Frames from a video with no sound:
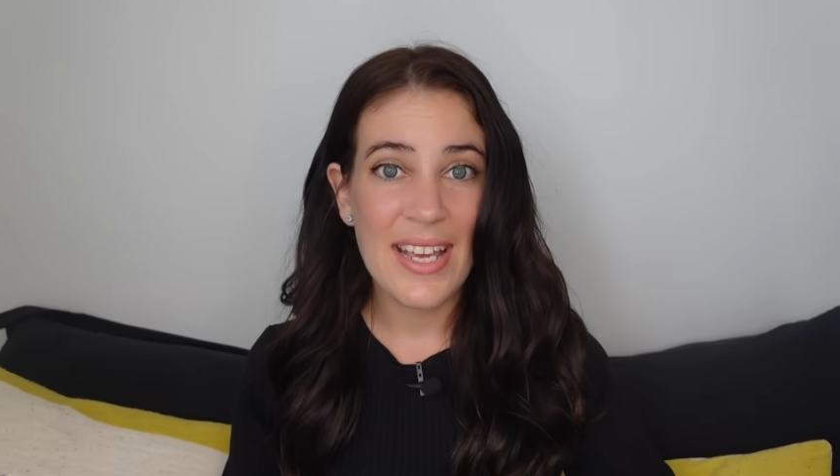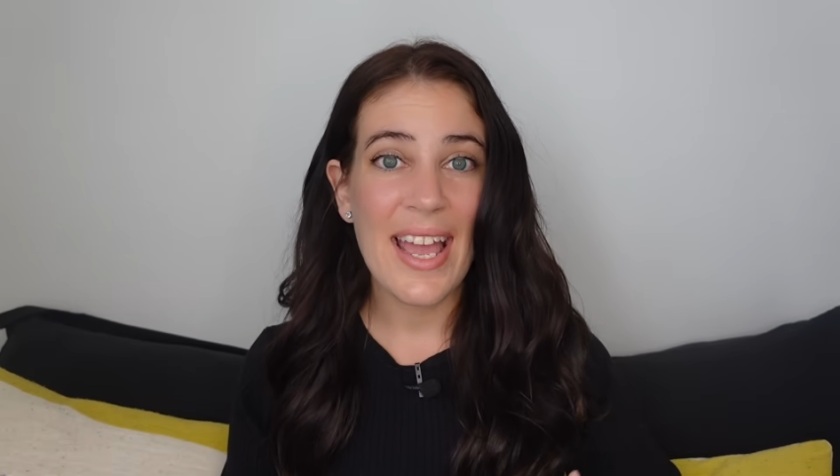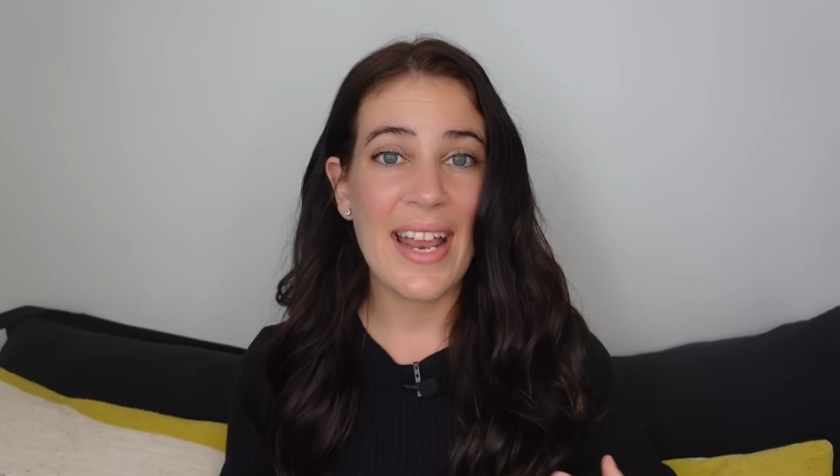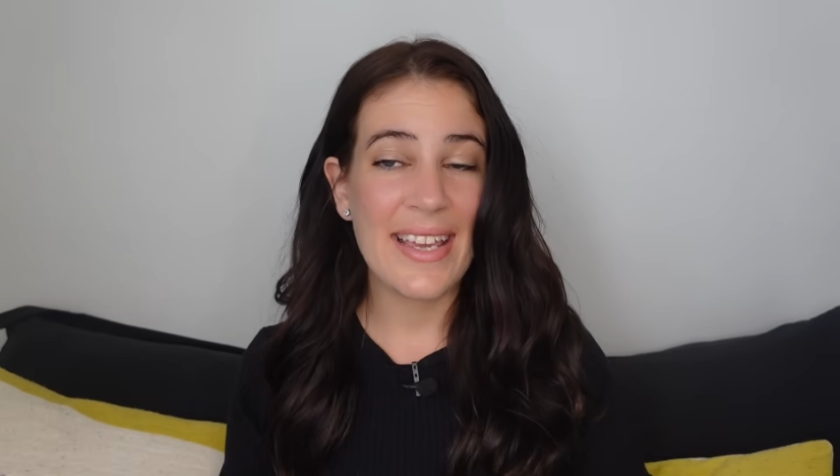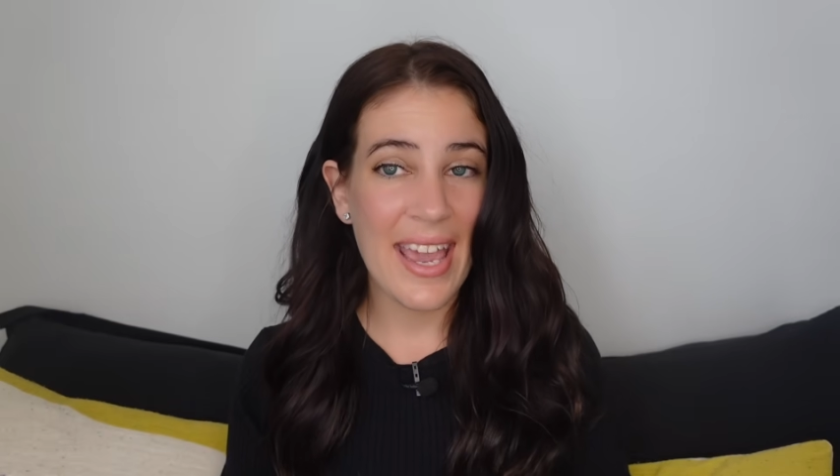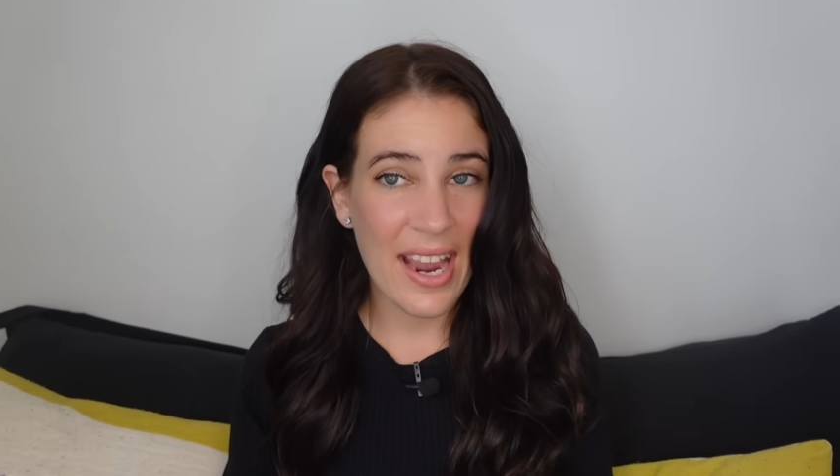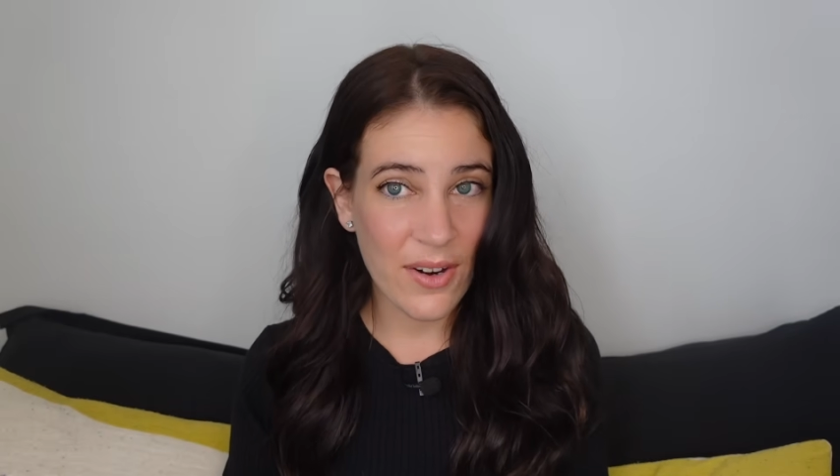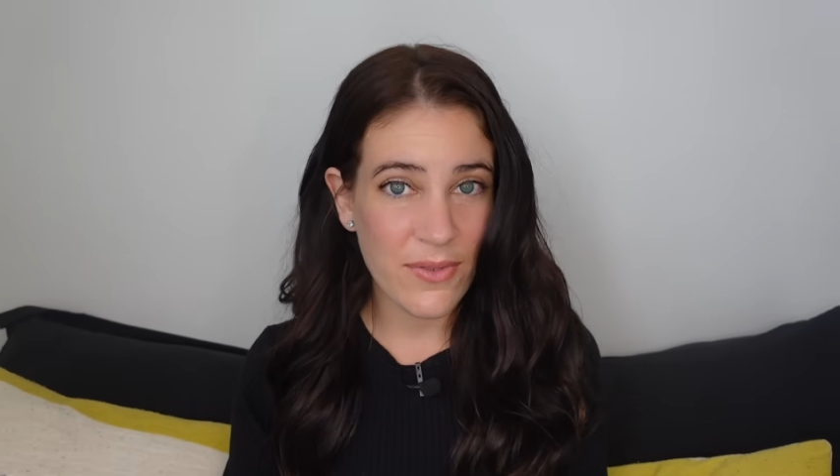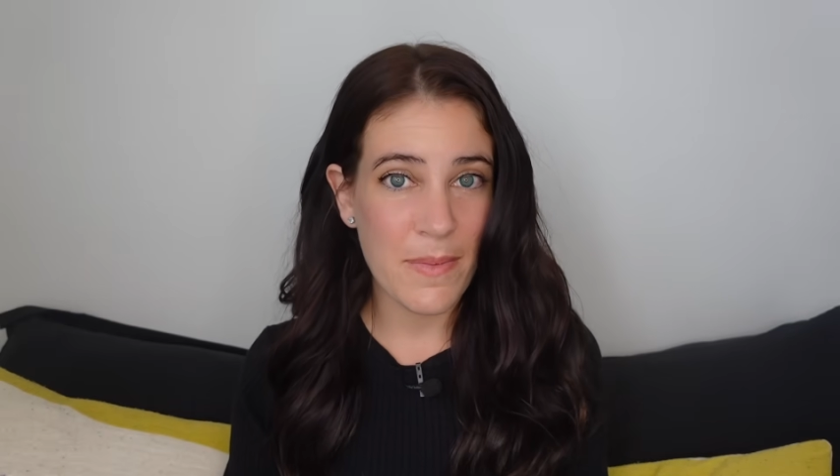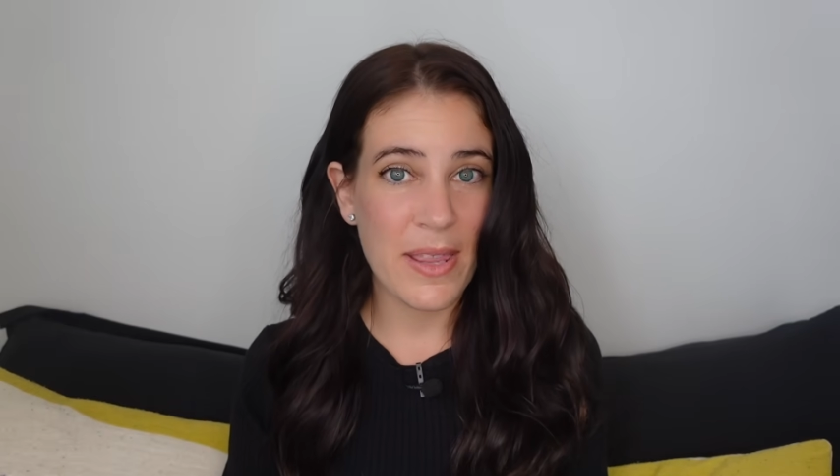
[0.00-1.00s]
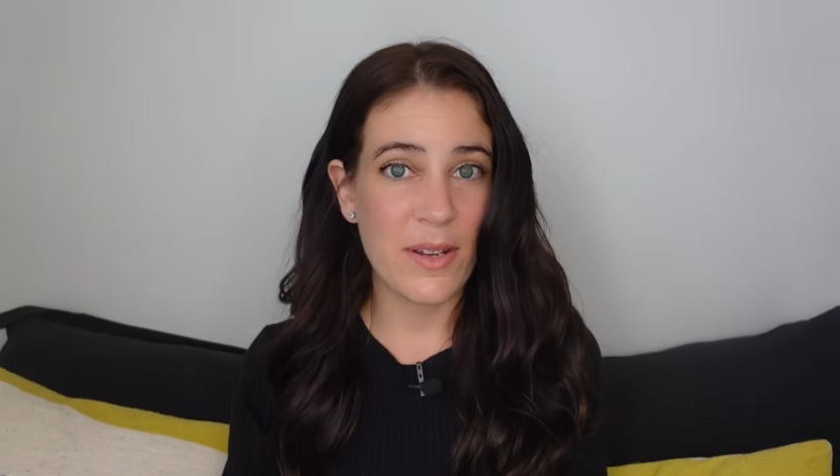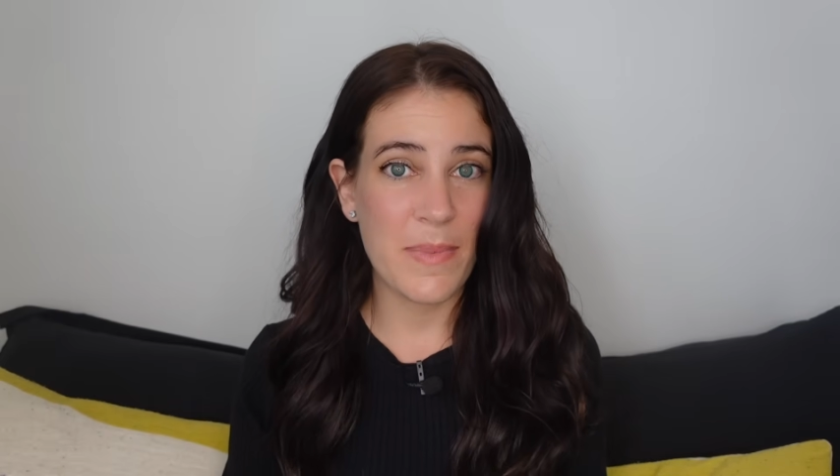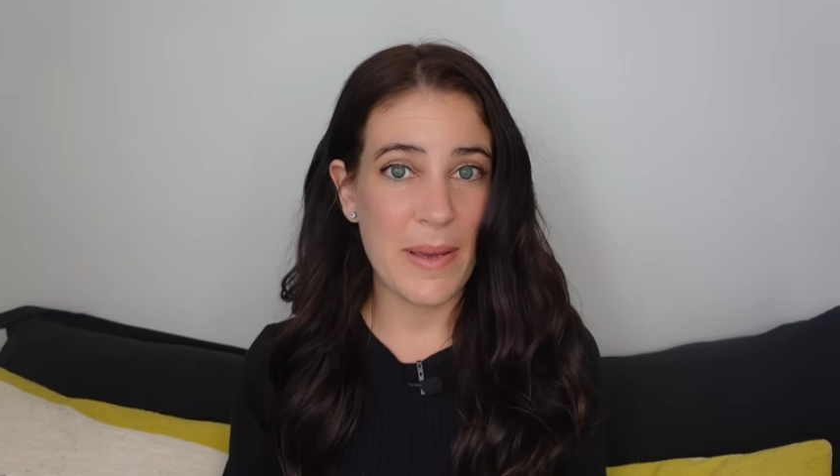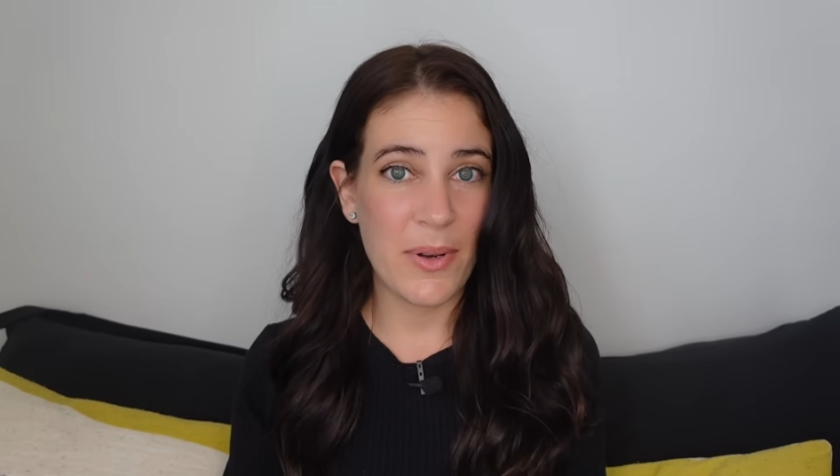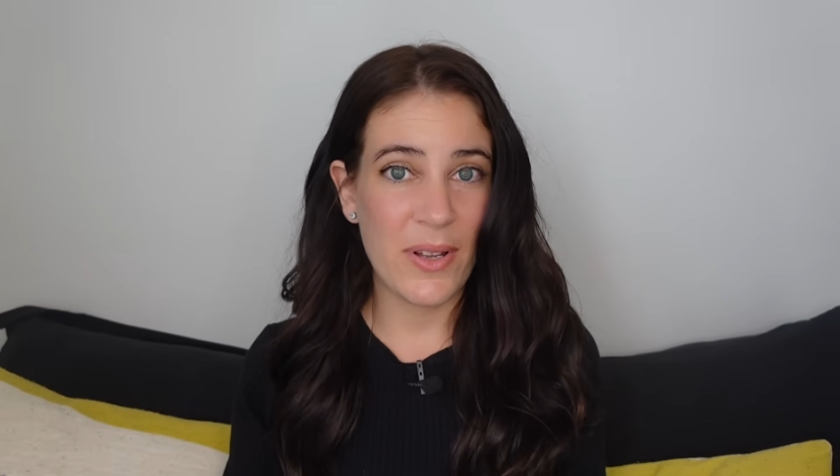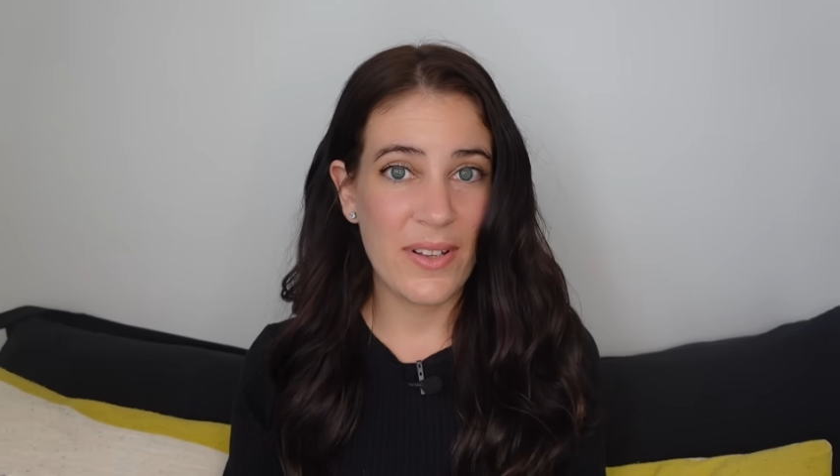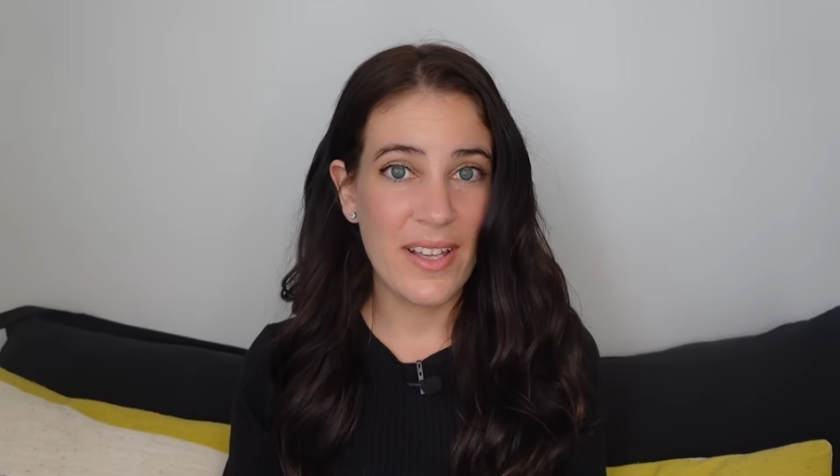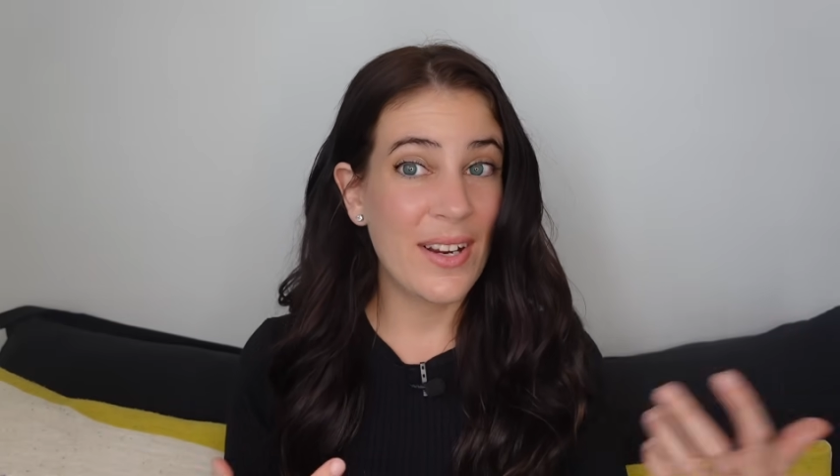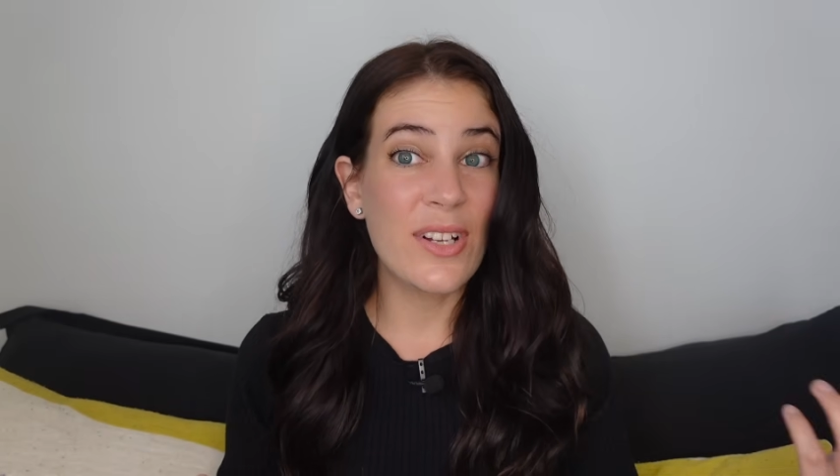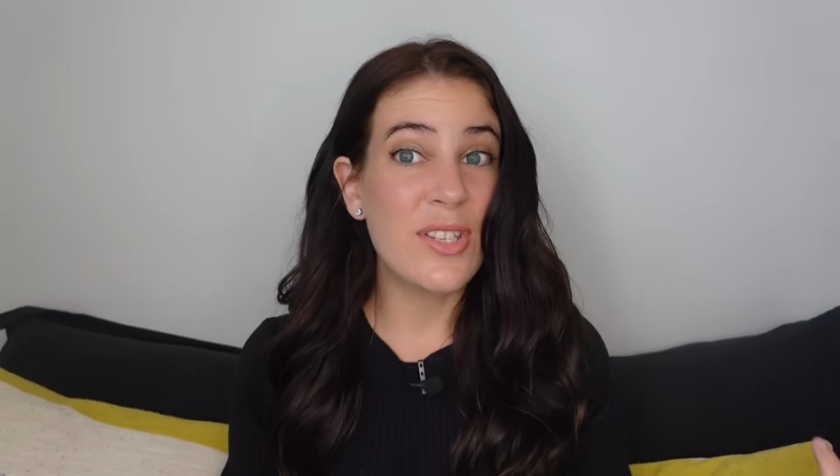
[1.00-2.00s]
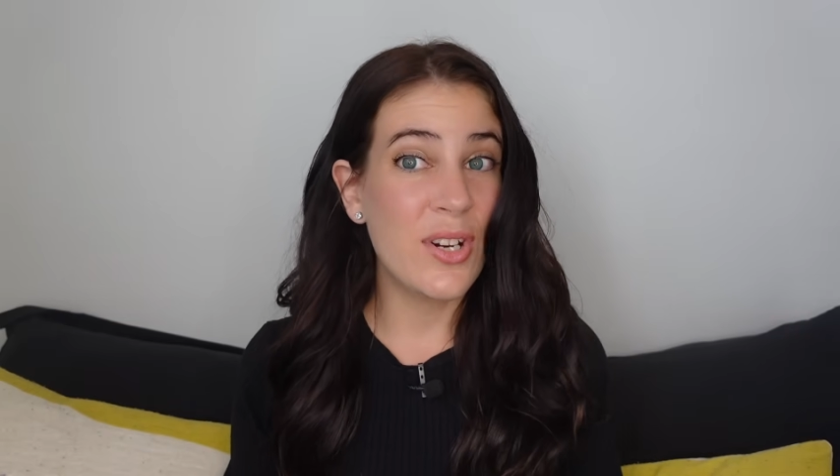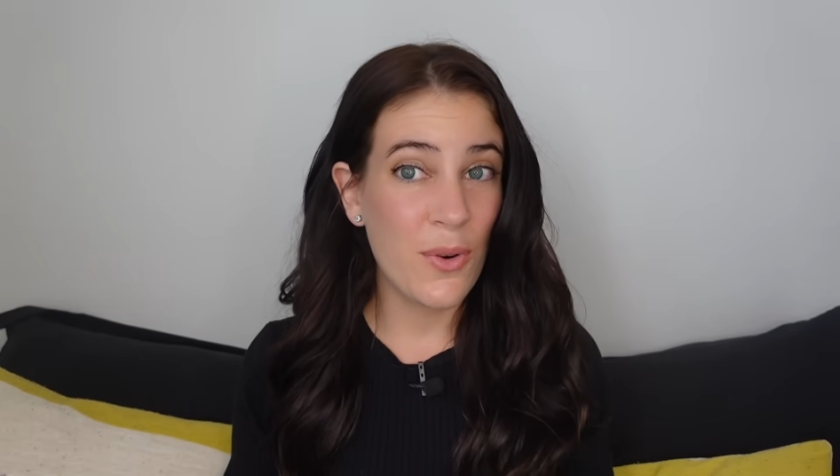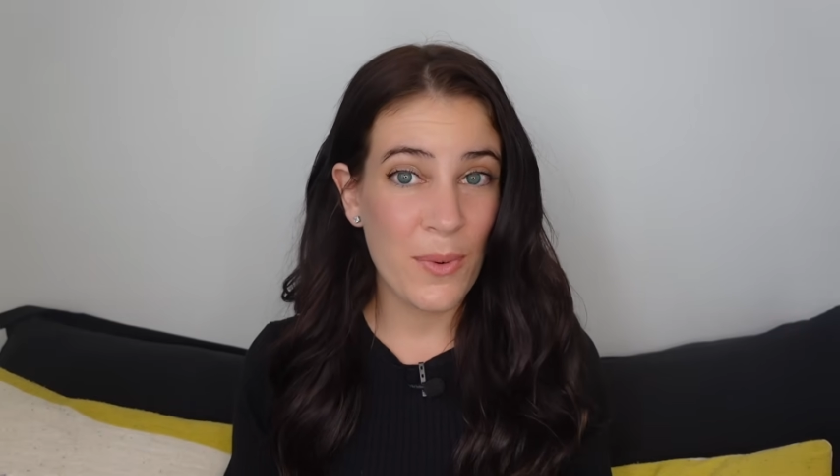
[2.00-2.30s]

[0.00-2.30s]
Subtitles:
and care from other people. There is no